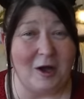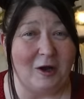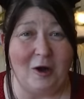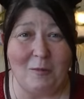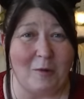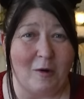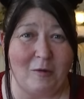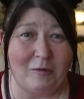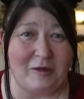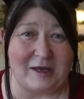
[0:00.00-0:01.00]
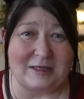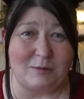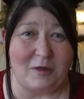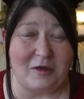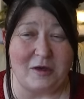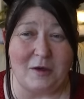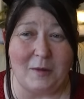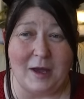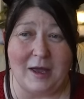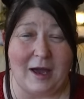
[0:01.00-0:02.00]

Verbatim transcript: a lot more things with you.